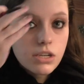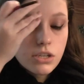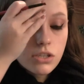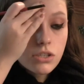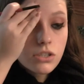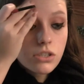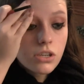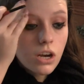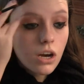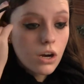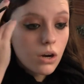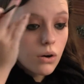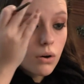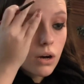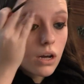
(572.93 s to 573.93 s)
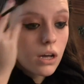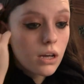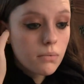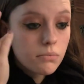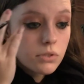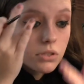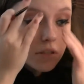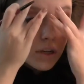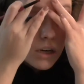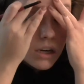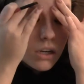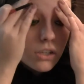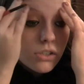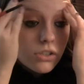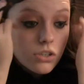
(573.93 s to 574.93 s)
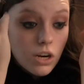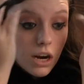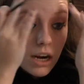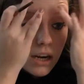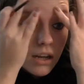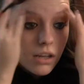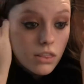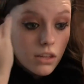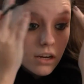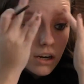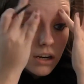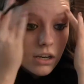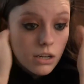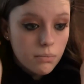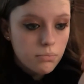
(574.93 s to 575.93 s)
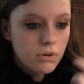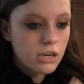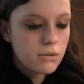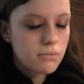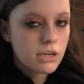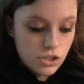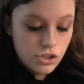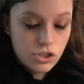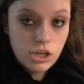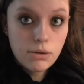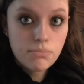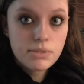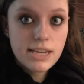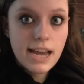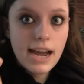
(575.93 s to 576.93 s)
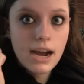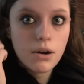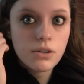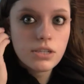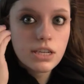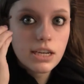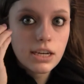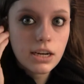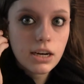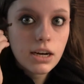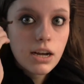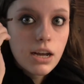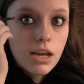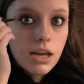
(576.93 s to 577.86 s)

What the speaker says: So I'm just going to try to, they're already pretty much shaped out here,